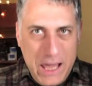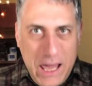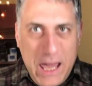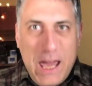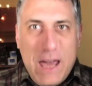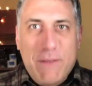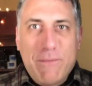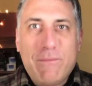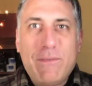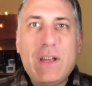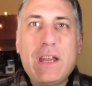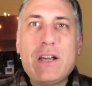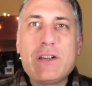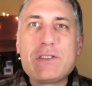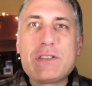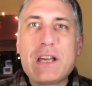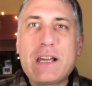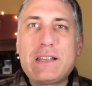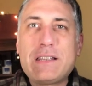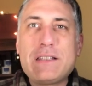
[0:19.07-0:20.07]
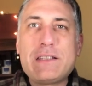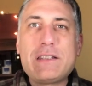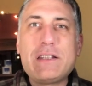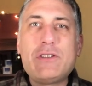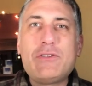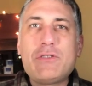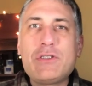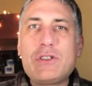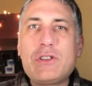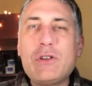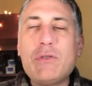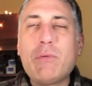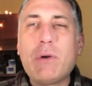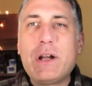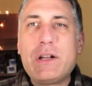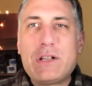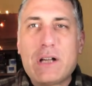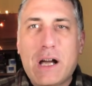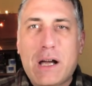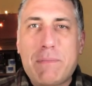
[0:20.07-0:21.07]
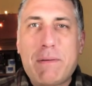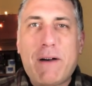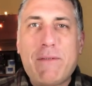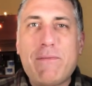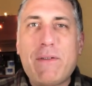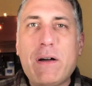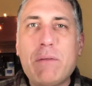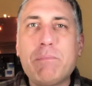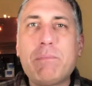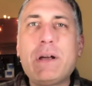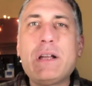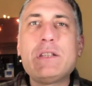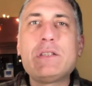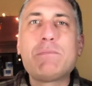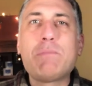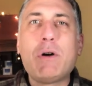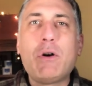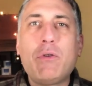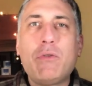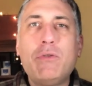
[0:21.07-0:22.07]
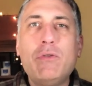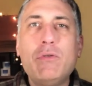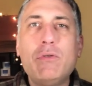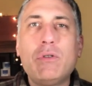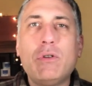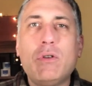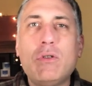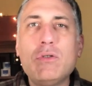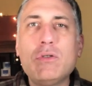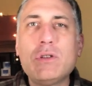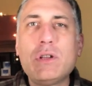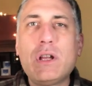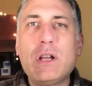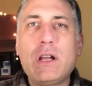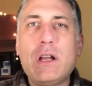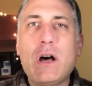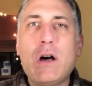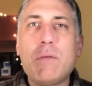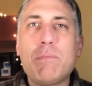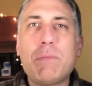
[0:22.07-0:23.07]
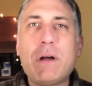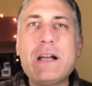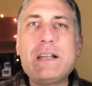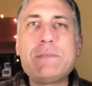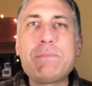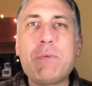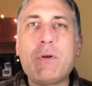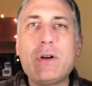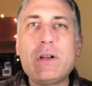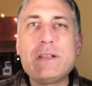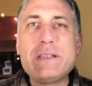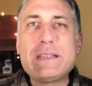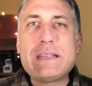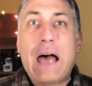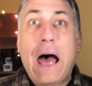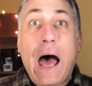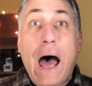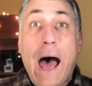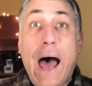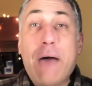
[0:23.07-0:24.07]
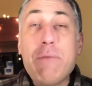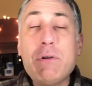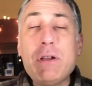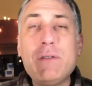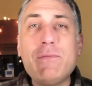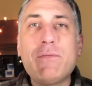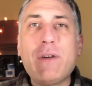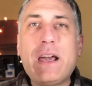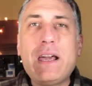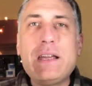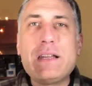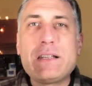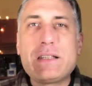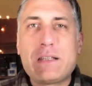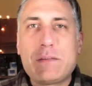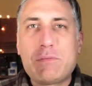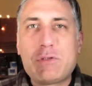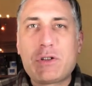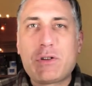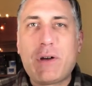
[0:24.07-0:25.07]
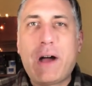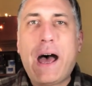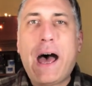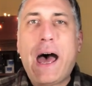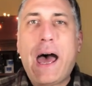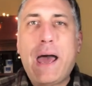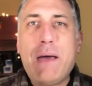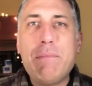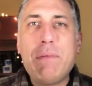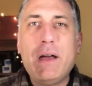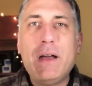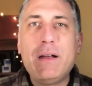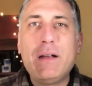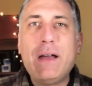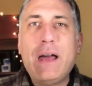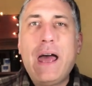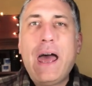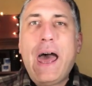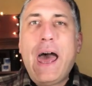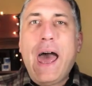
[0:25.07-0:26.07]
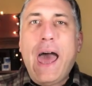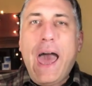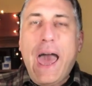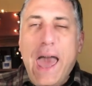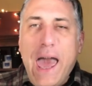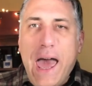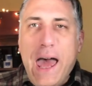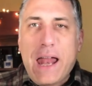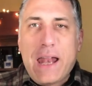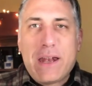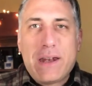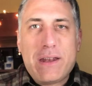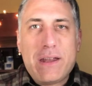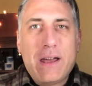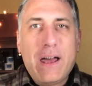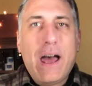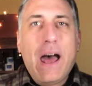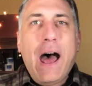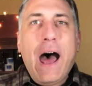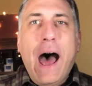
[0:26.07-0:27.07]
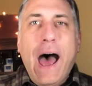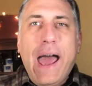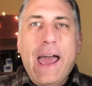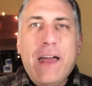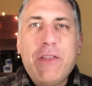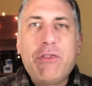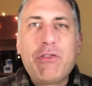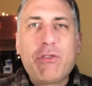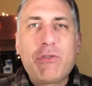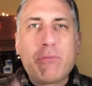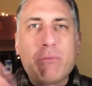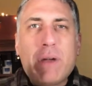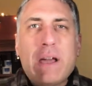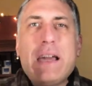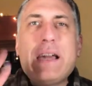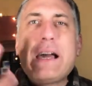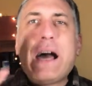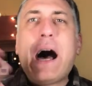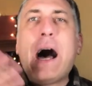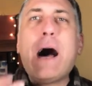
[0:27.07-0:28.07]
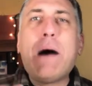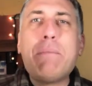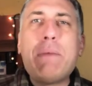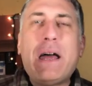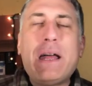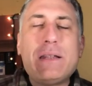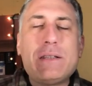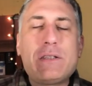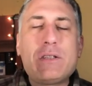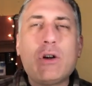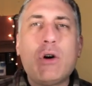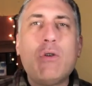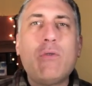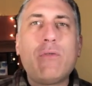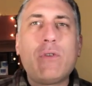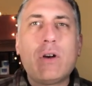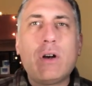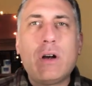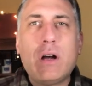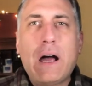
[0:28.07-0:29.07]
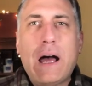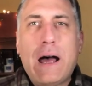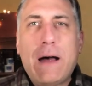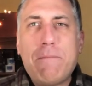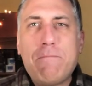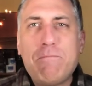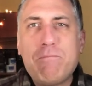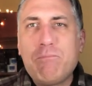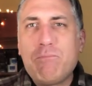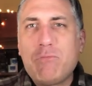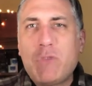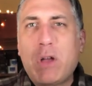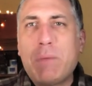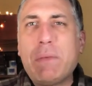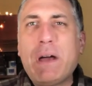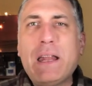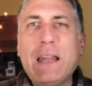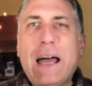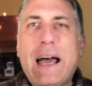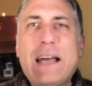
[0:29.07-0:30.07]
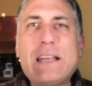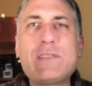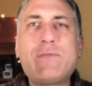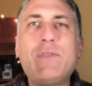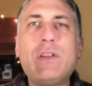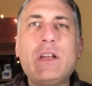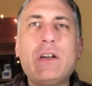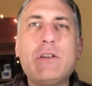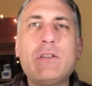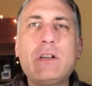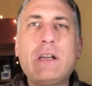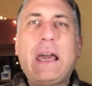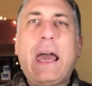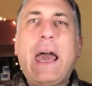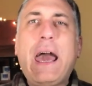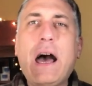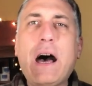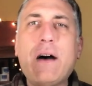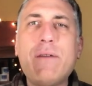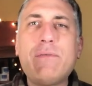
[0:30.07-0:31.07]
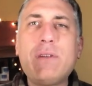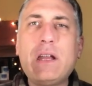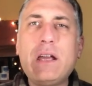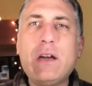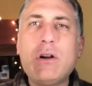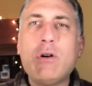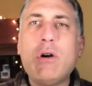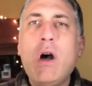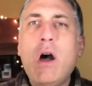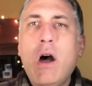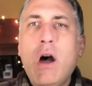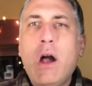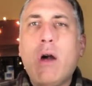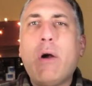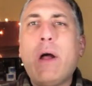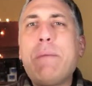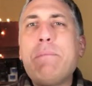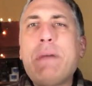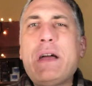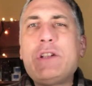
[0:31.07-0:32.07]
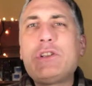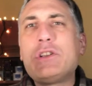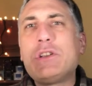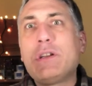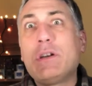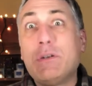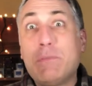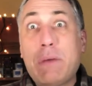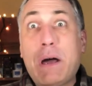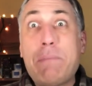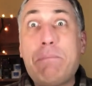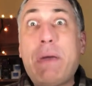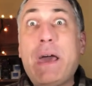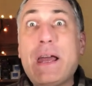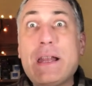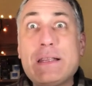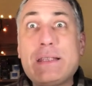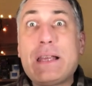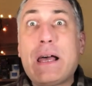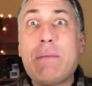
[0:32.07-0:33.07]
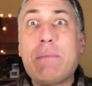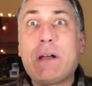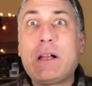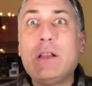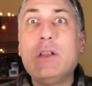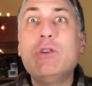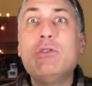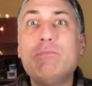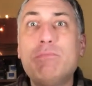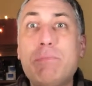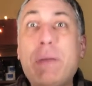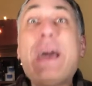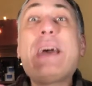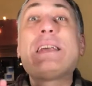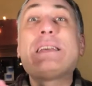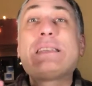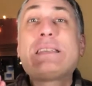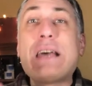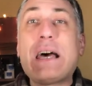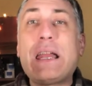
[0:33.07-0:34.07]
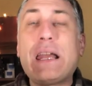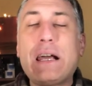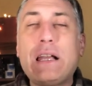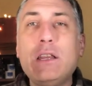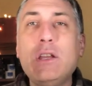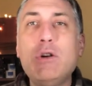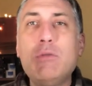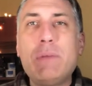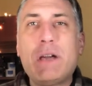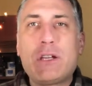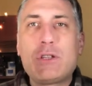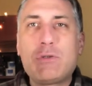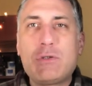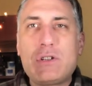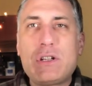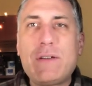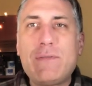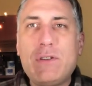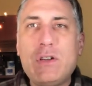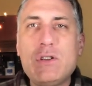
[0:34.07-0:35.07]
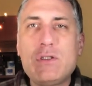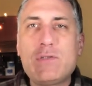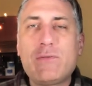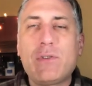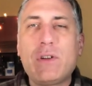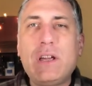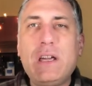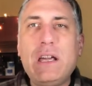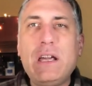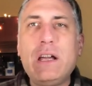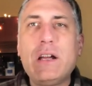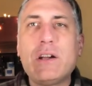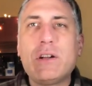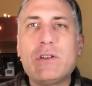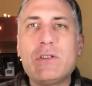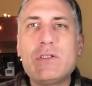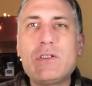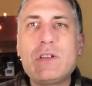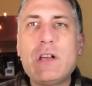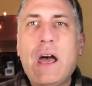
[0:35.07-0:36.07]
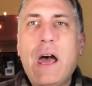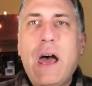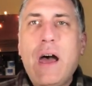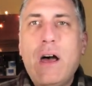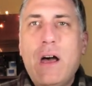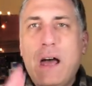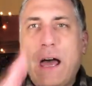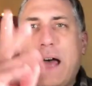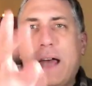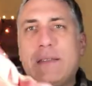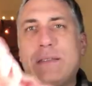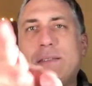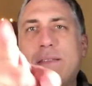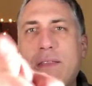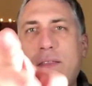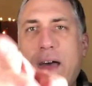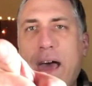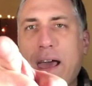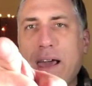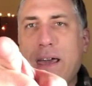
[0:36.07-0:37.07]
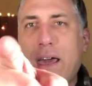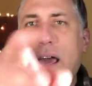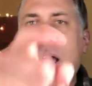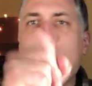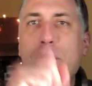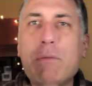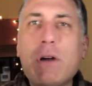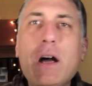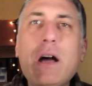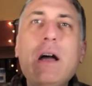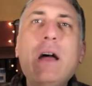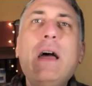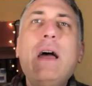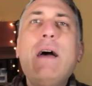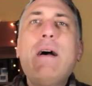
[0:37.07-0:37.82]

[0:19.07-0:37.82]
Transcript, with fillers: If videos like this interest you, where I talk about fountain pens, both new and old, and at all price points, I would invite you to subscribe. And I had three comments over uh, on my last video, the Geha video, where I mentioned, you know, my Panasonic, Lu Panasonic Lumix, which I've used for years as that camera,